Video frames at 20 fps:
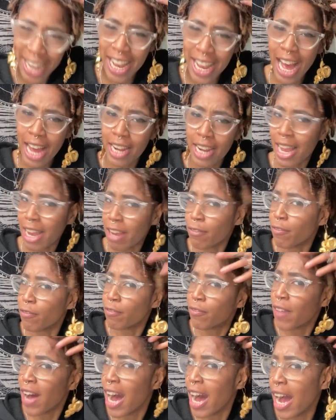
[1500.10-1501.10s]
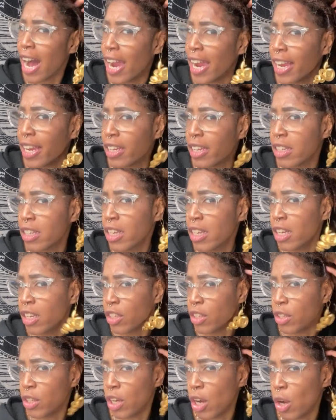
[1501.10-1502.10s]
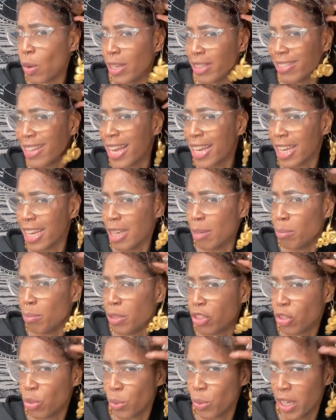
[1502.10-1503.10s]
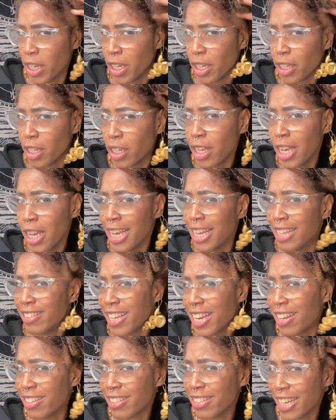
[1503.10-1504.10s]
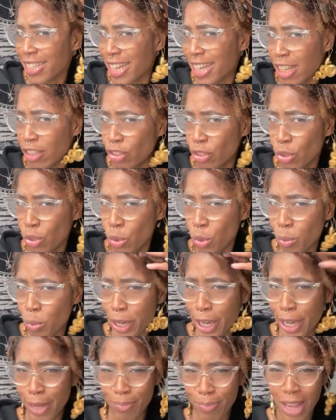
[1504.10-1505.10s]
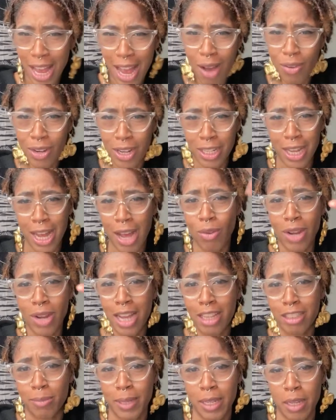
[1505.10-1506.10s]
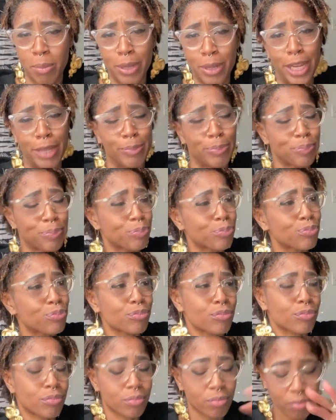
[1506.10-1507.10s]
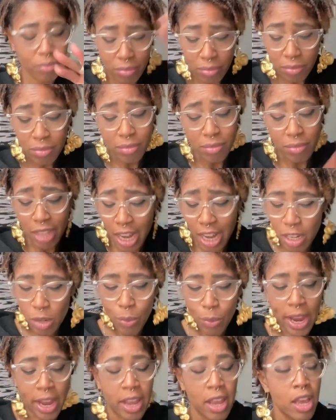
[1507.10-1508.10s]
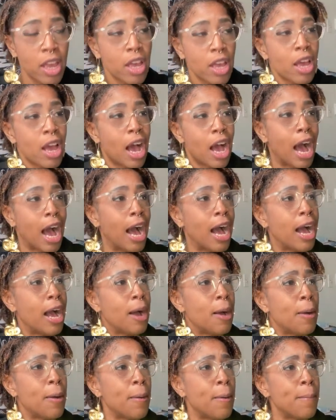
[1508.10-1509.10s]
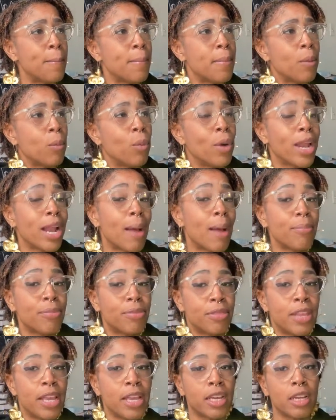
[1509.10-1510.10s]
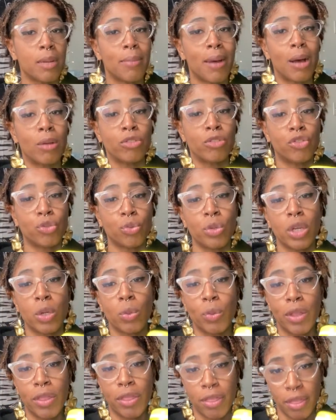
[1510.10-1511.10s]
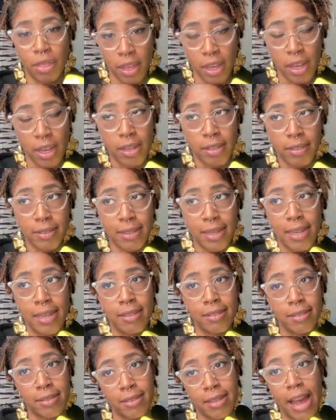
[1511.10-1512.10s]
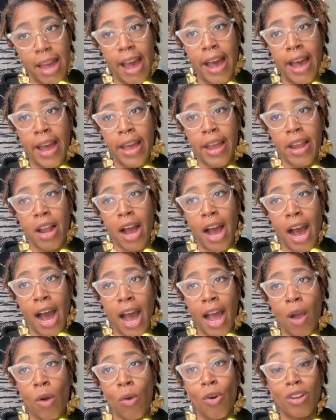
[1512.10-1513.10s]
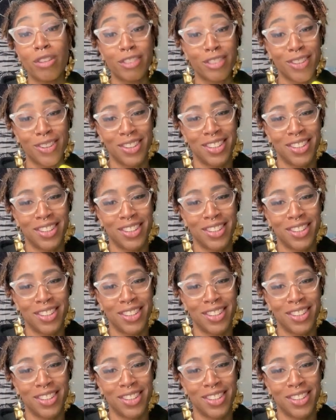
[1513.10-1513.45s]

kind of like fine. It's like in between. His hair is like that too, but I don't know how to explain, but anyway, what I'm thinking about doing with this is that I also